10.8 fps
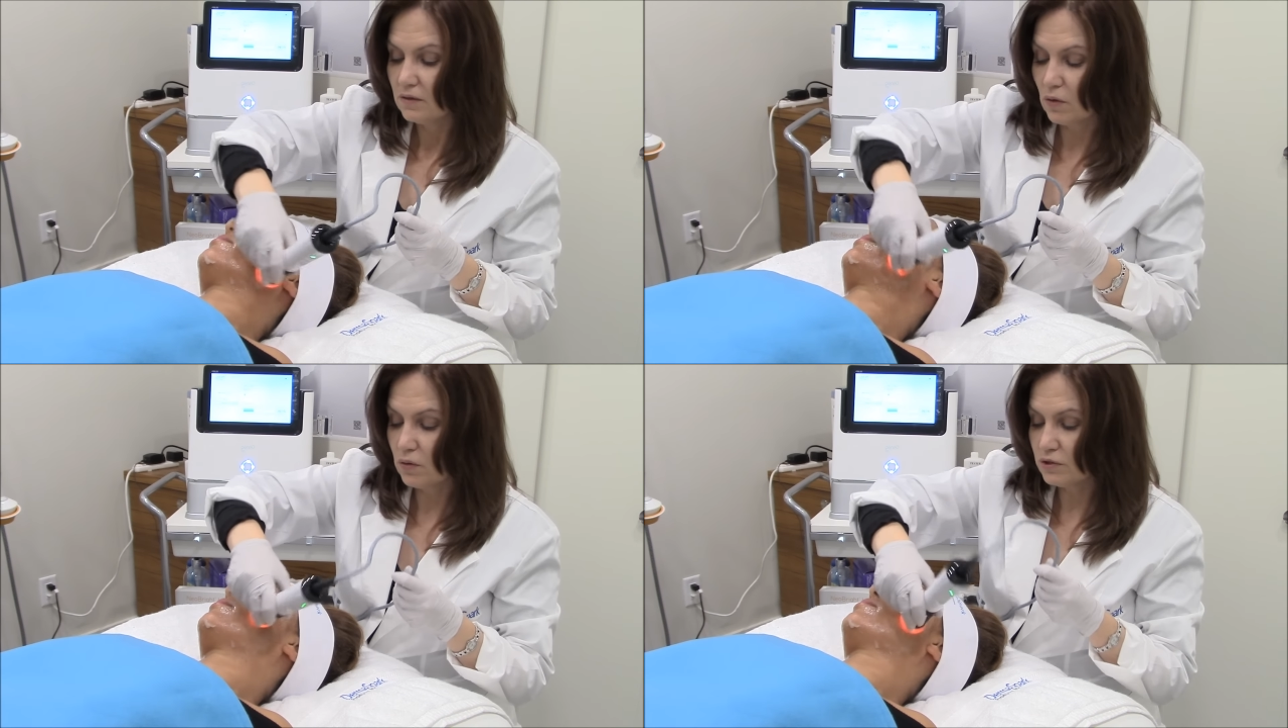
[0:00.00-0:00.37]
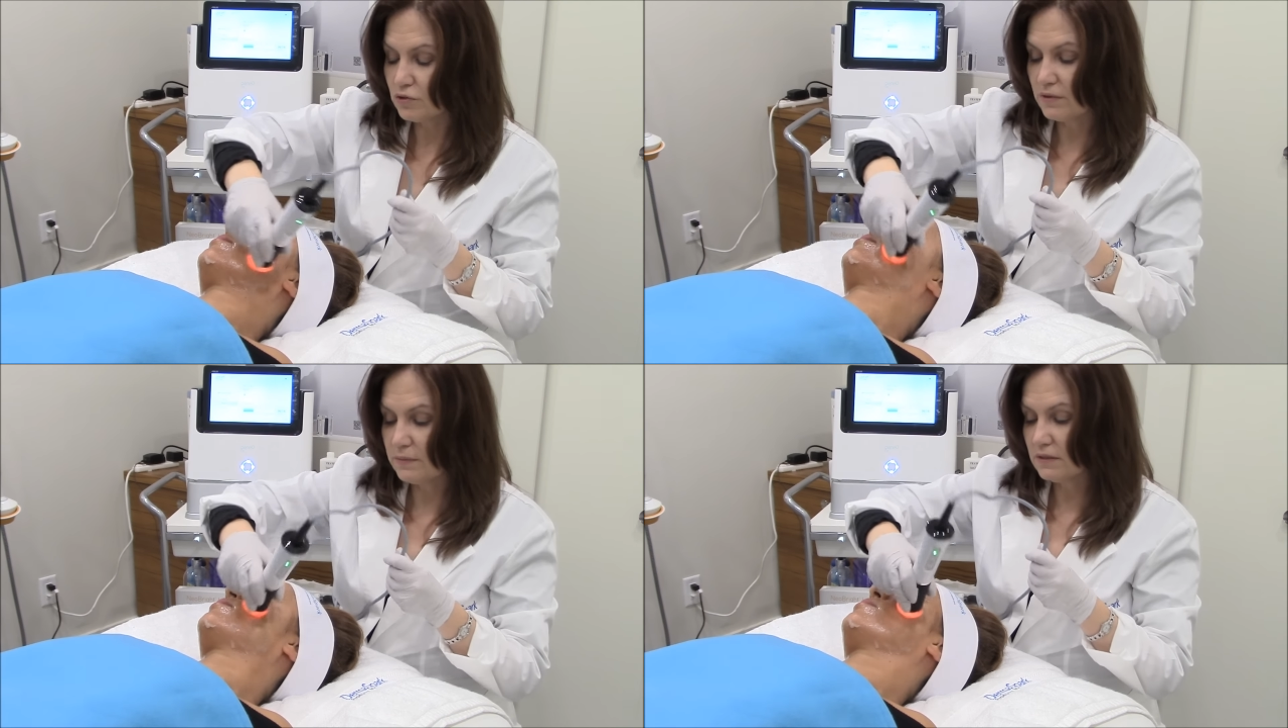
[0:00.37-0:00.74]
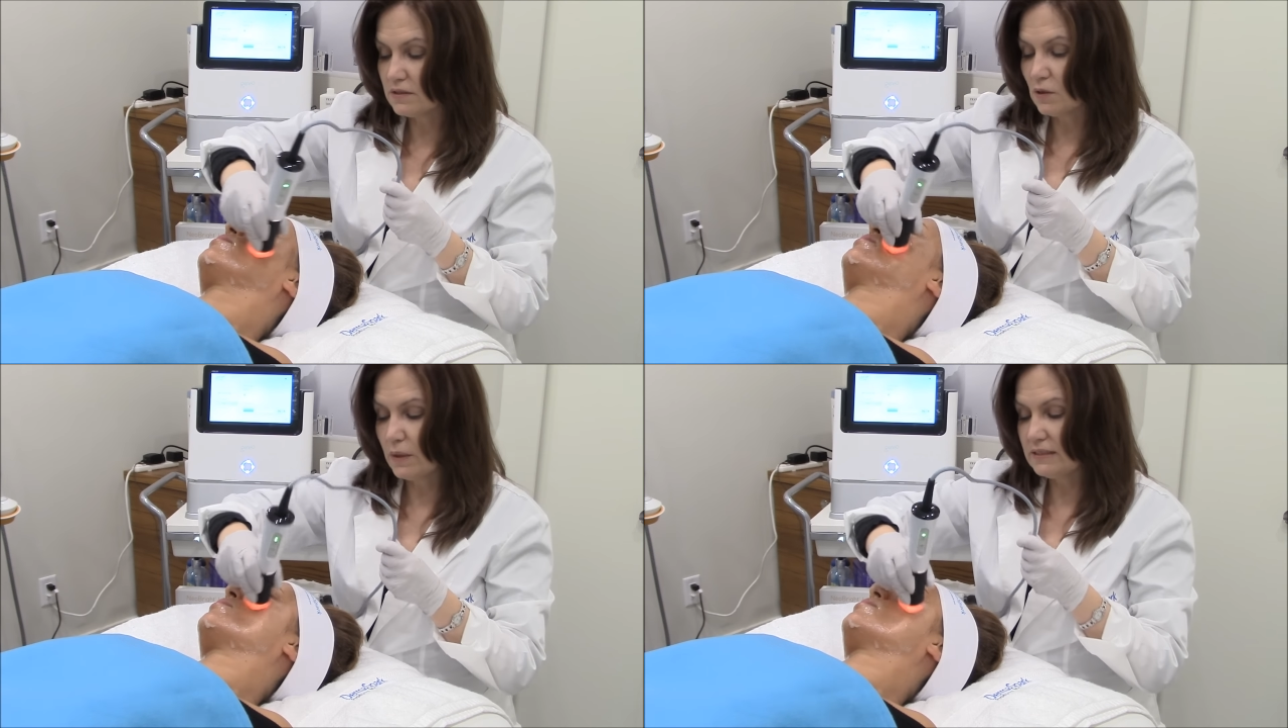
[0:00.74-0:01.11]
whole treatment is
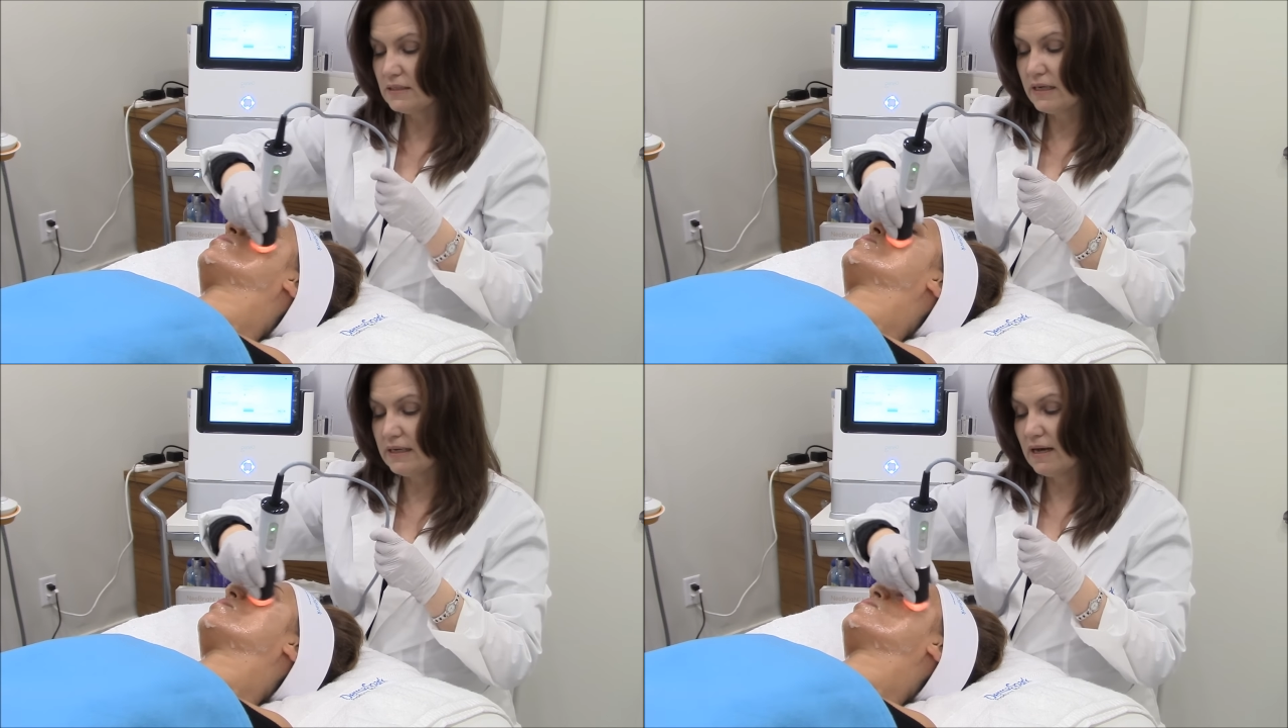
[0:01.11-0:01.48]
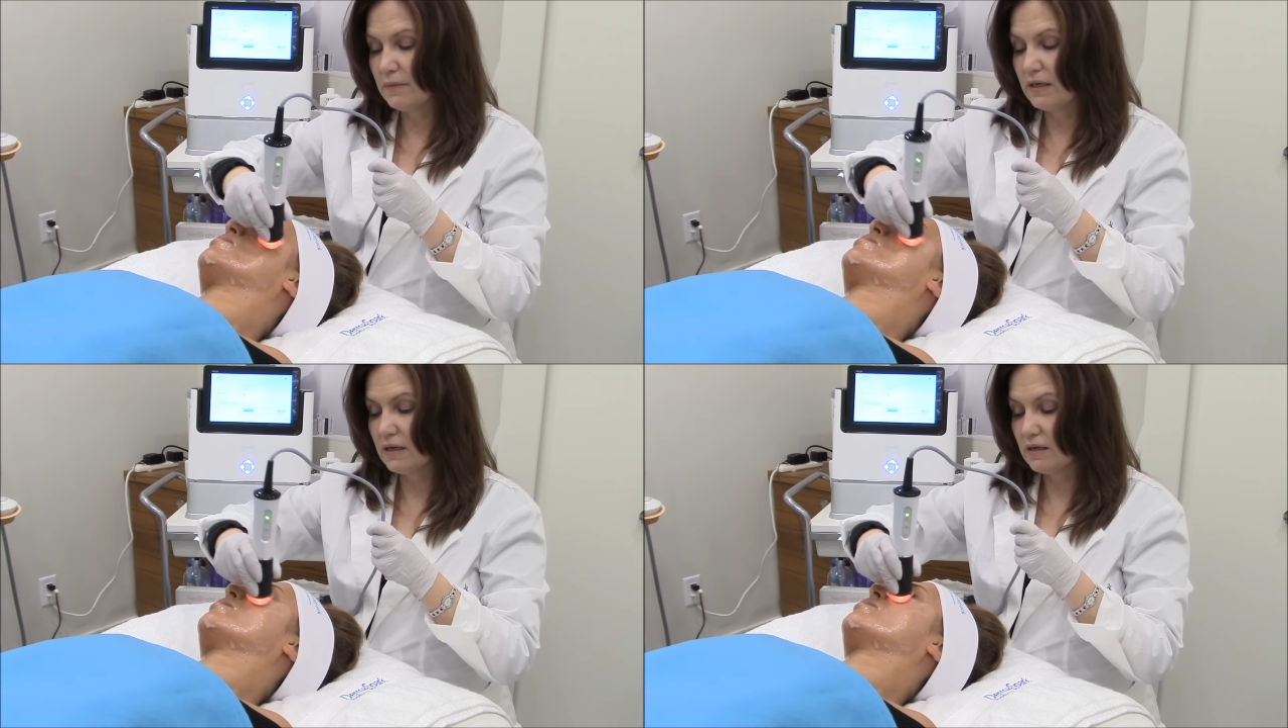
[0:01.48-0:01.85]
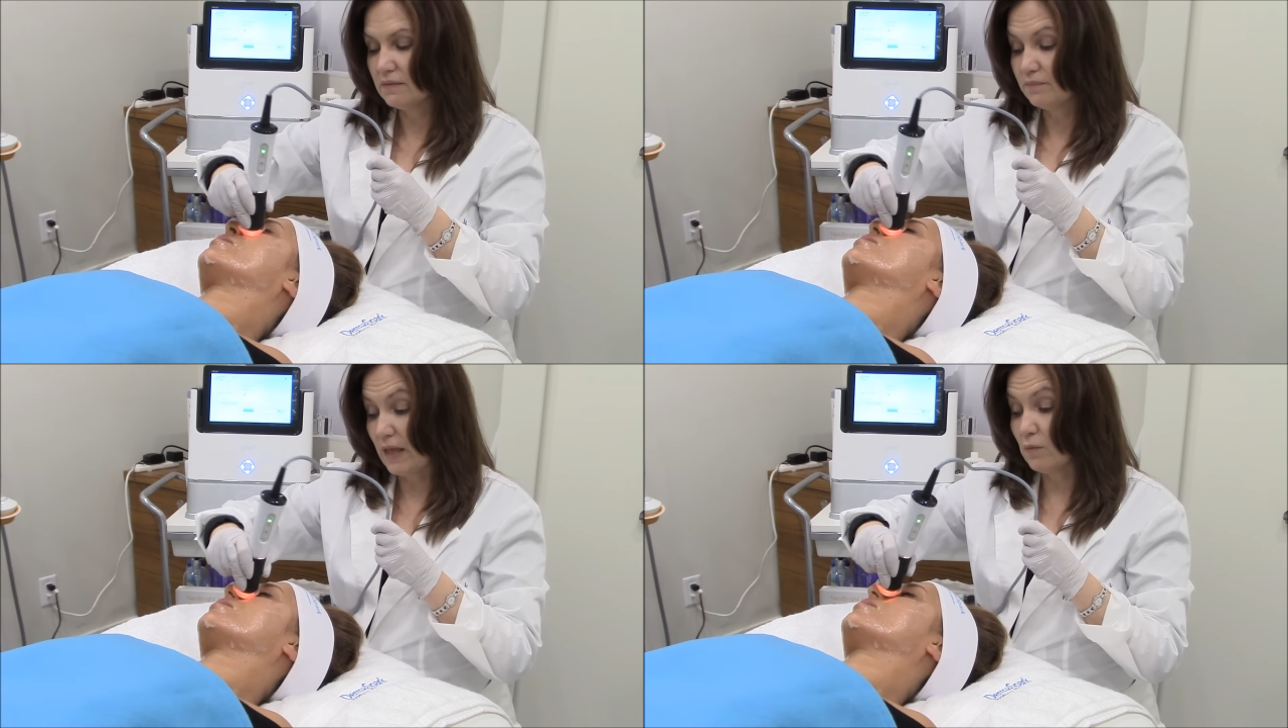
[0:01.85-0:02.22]
quite dynamic,
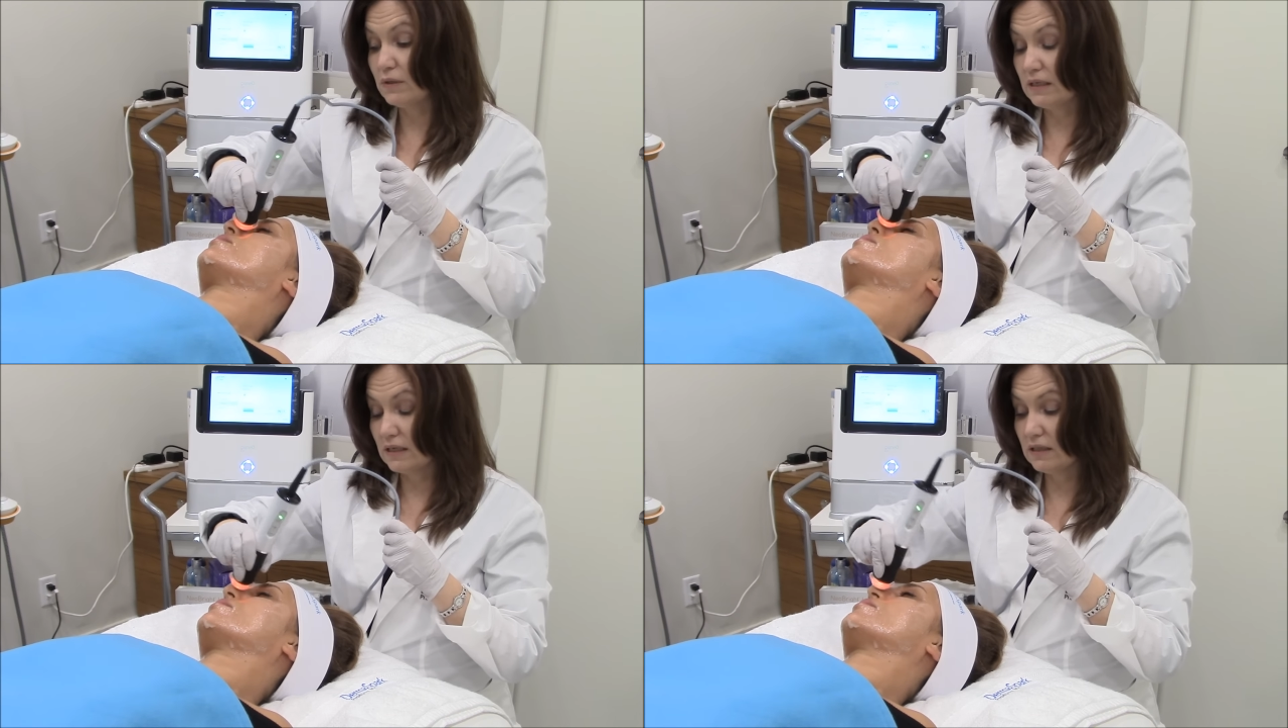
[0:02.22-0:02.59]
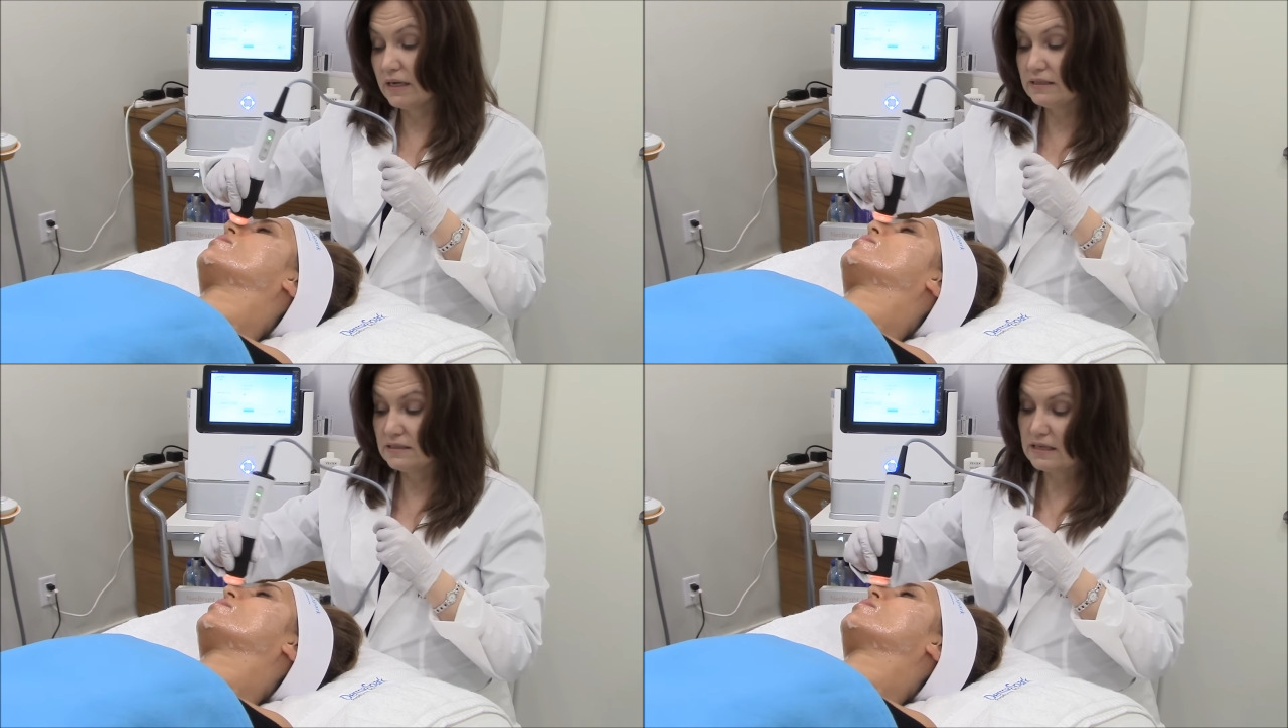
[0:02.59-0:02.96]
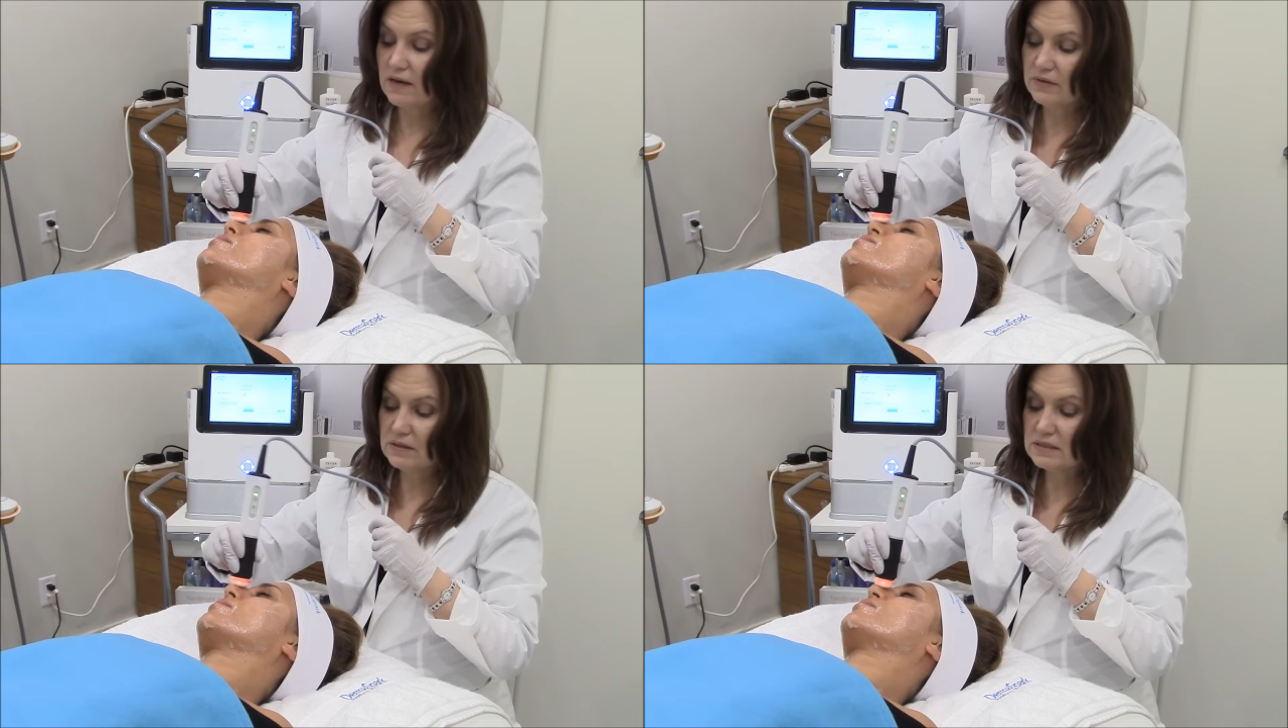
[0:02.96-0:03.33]
and when the client is
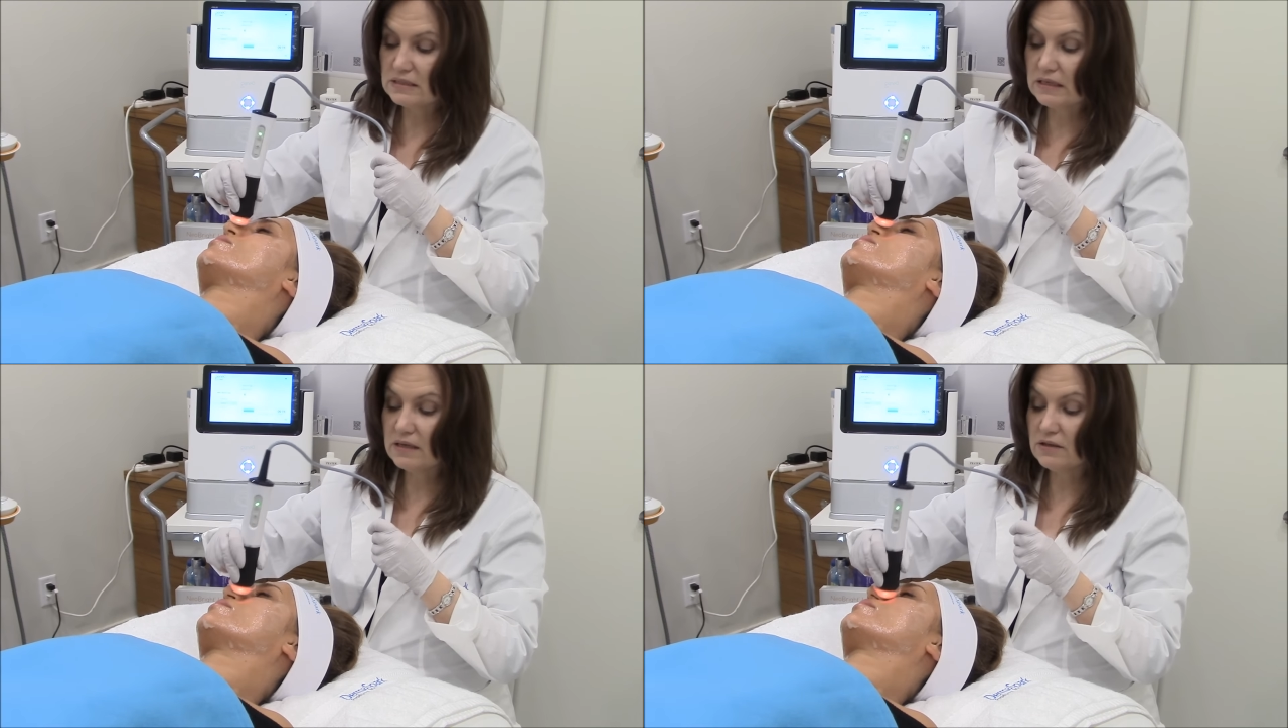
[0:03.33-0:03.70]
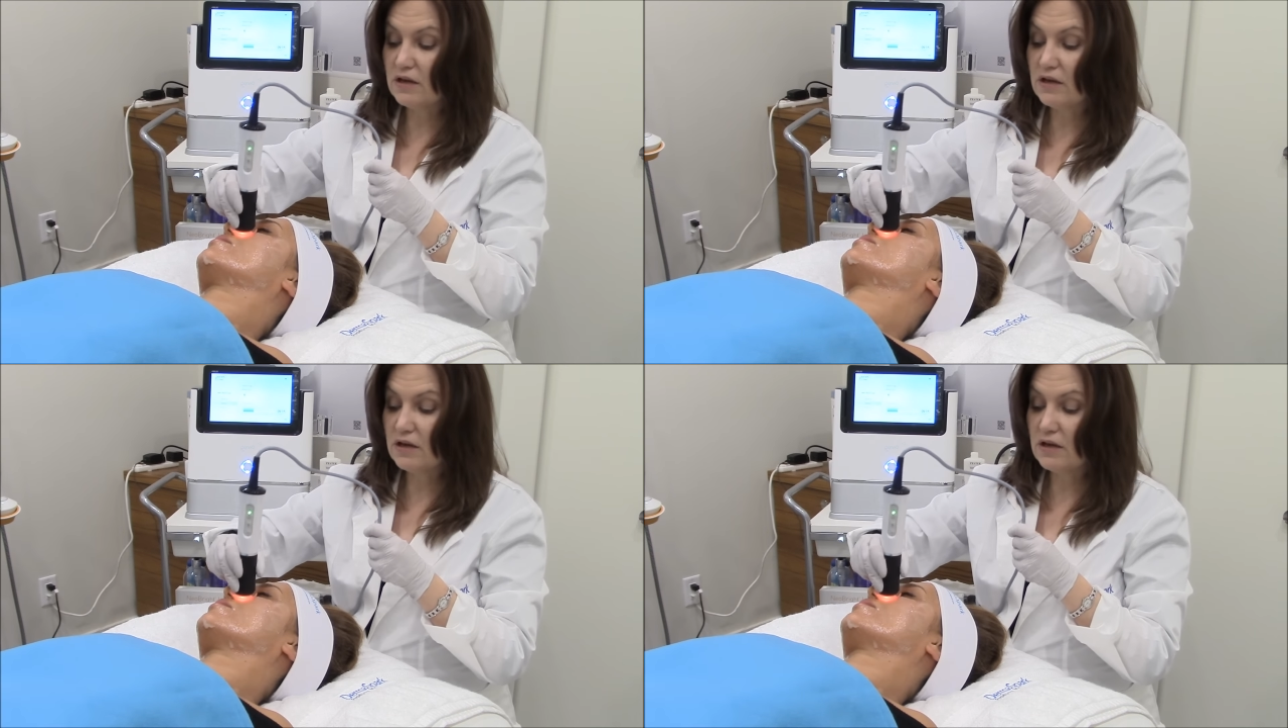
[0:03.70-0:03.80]
having this done, they